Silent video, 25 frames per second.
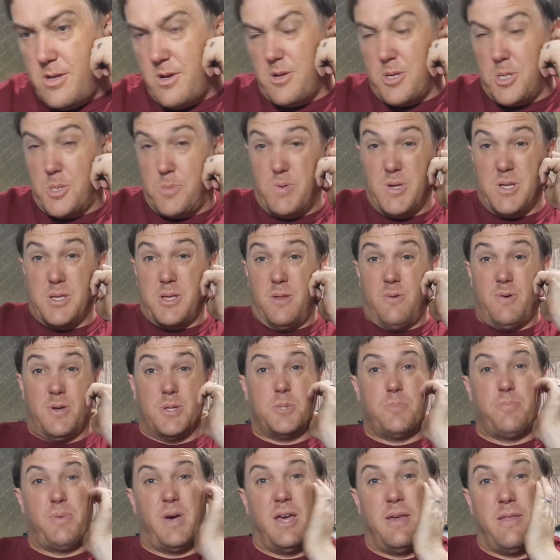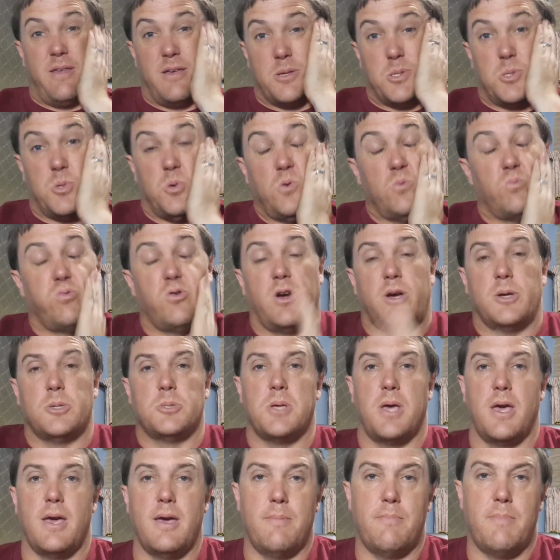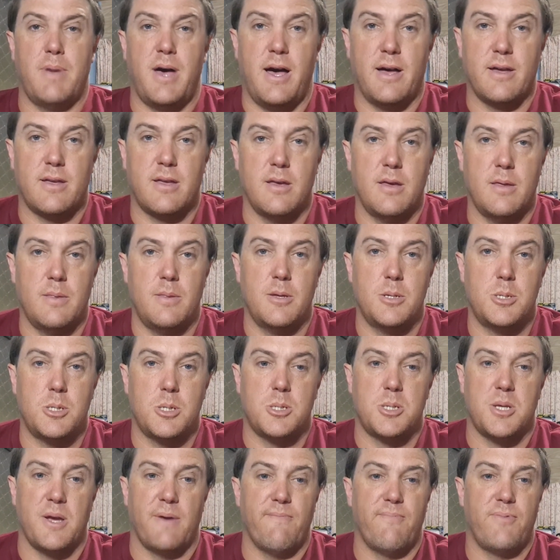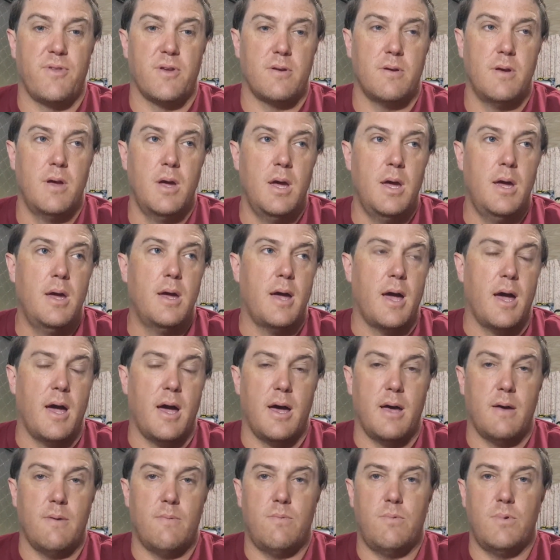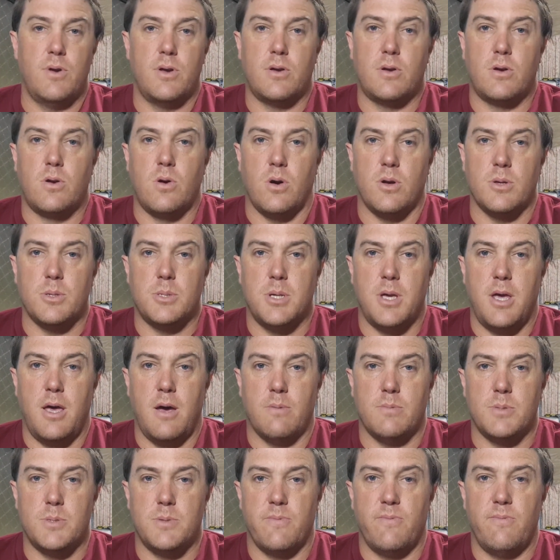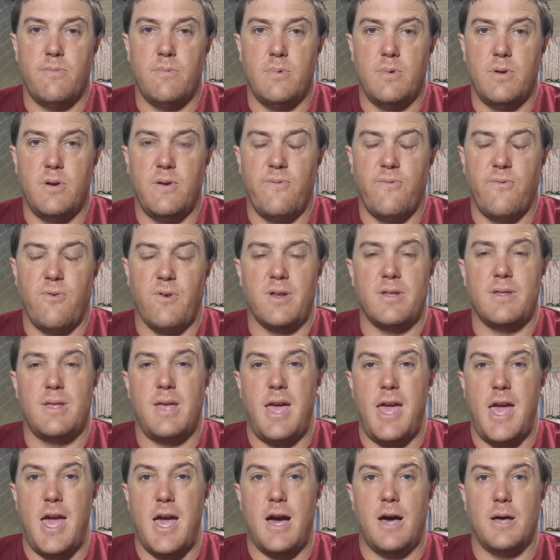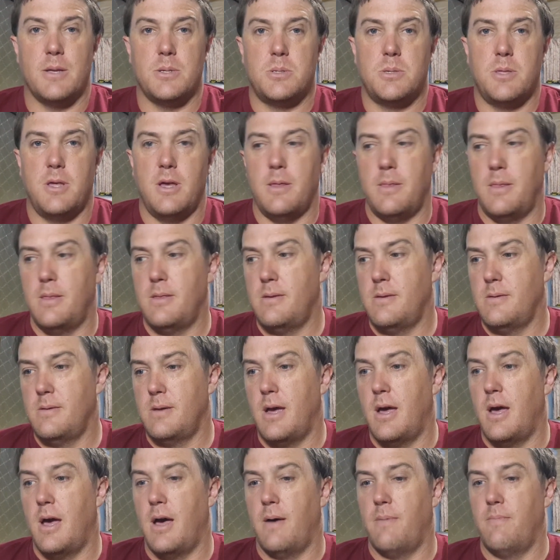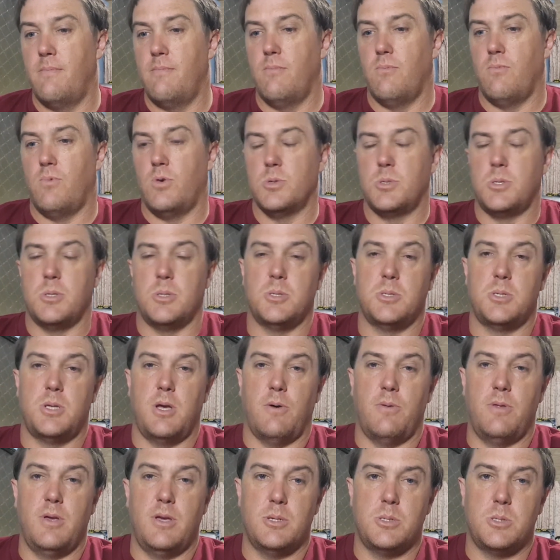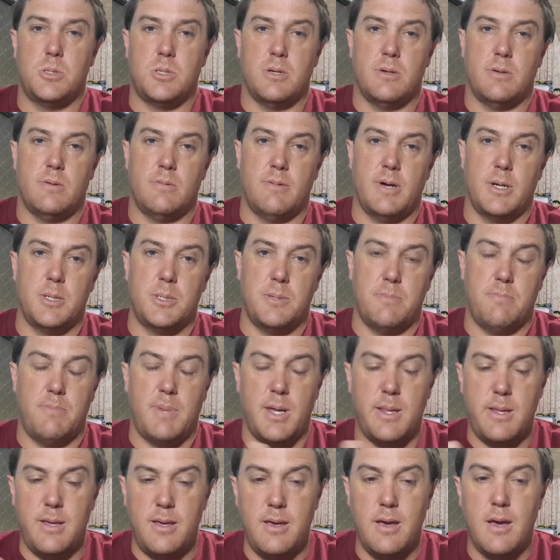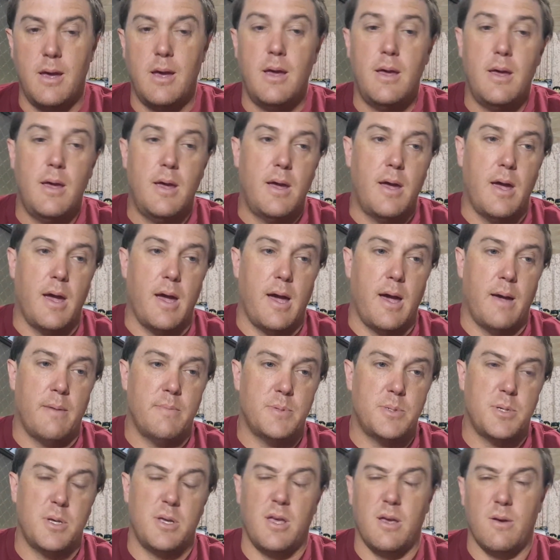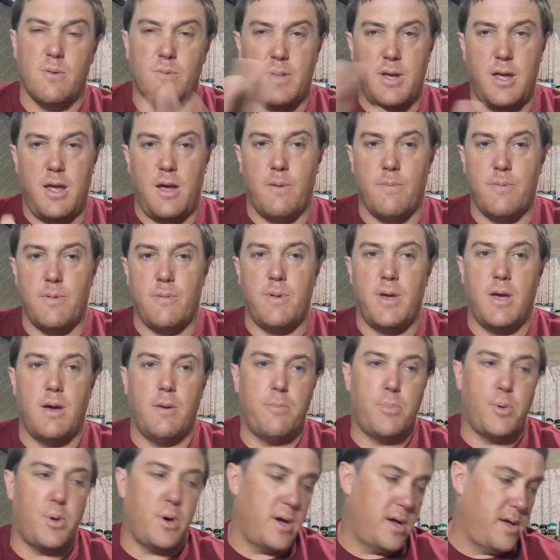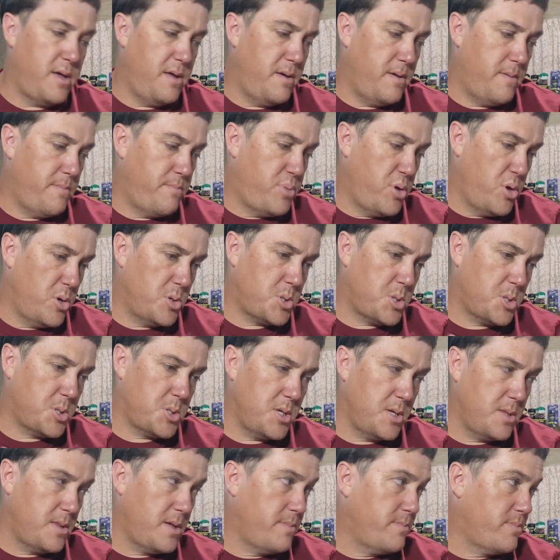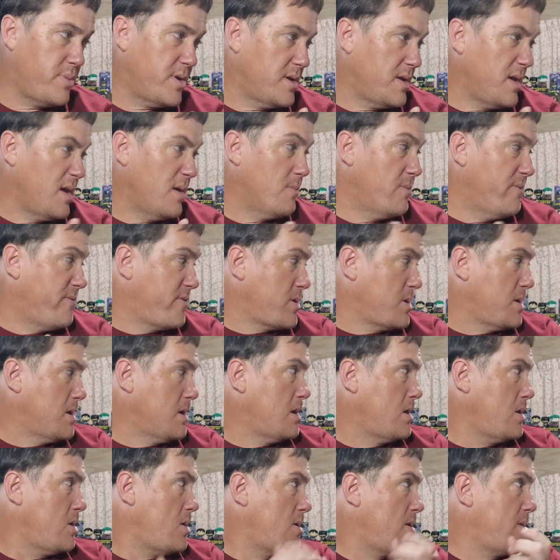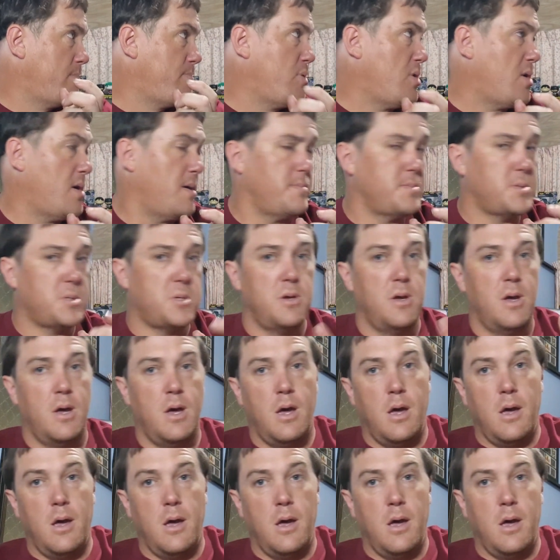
don't expect anyone to pay that sort of price at market, and they're just something we've got to help a friend out that wanted to sell theirs to raise some money. So yeah, we help them out by purchasing them. But yeah, we've got a lot of pops